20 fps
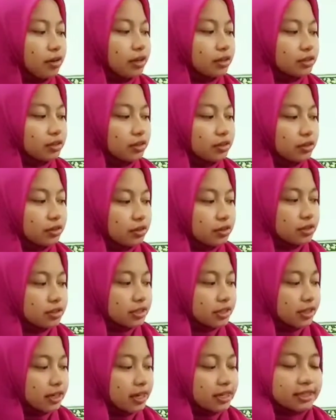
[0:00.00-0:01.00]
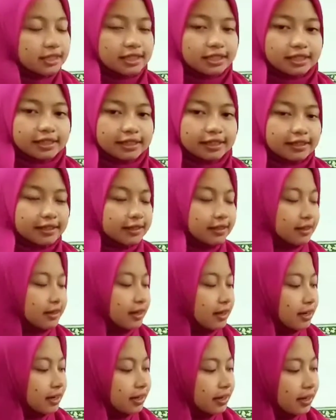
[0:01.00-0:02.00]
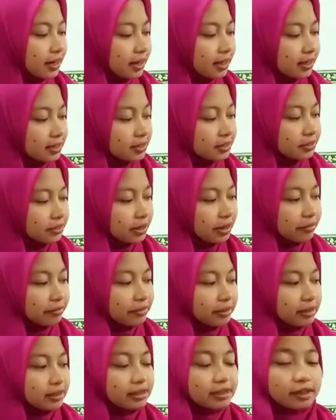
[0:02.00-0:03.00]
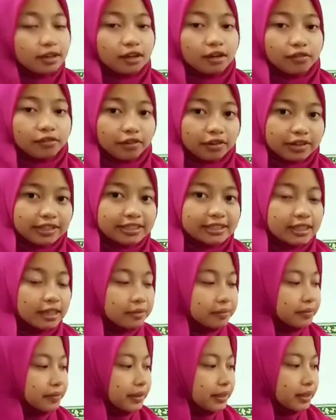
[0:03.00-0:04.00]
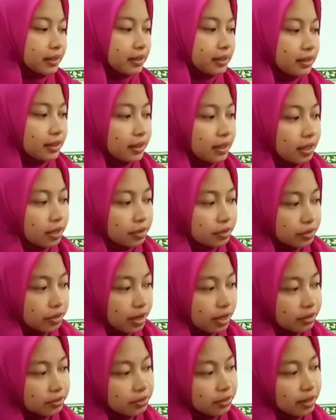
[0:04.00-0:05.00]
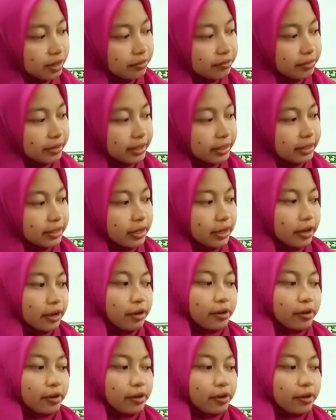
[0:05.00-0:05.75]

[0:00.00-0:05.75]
Factor causing accident: careless driver, for example, drunk driving.